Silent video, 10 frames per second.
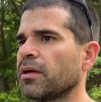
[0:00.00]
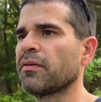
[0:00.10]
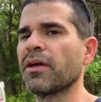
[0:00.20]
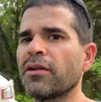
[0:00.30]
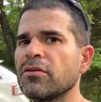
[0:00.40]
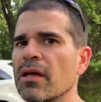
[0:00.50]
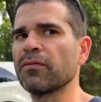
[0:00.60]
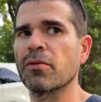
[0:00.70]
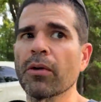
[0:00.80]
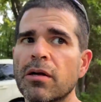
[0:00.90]
Haven't had to do that
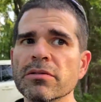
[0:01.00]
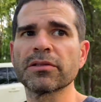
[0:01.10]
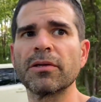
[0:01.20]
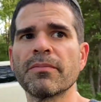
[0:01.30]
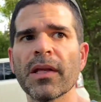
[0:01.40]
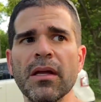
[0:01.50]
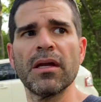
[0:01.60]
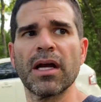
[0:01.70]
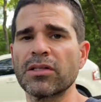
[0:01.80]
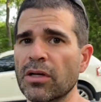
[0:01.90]
for a while, so
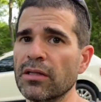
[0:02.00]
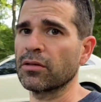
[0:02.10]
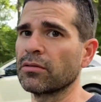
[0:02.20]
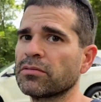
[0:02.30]
that's right though.